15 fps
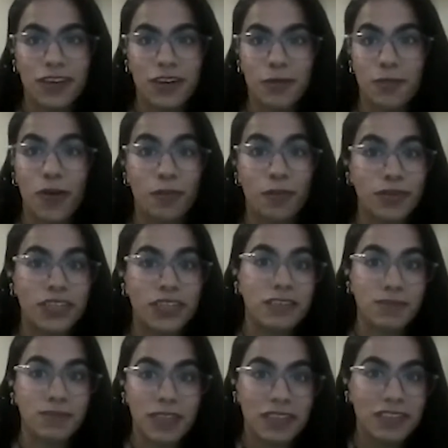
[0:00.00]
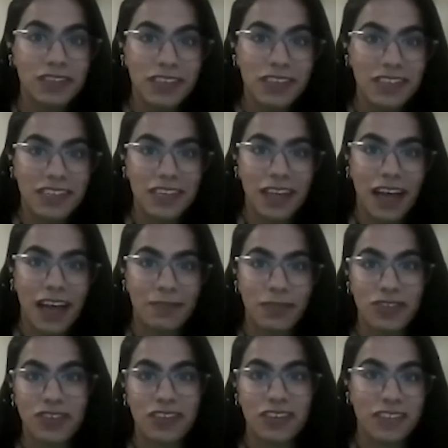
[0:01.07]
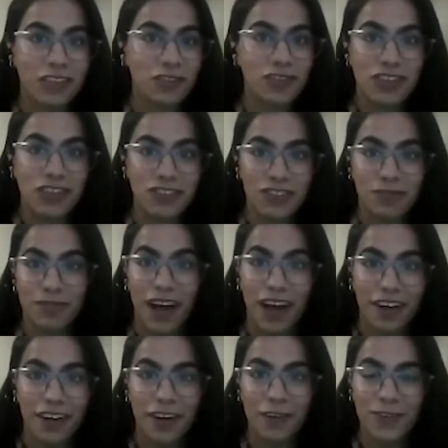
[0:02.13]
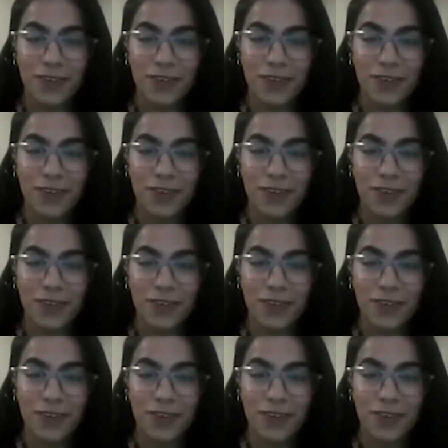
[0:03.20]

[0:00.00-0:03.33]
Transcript: a proper experience in it and with just educational background?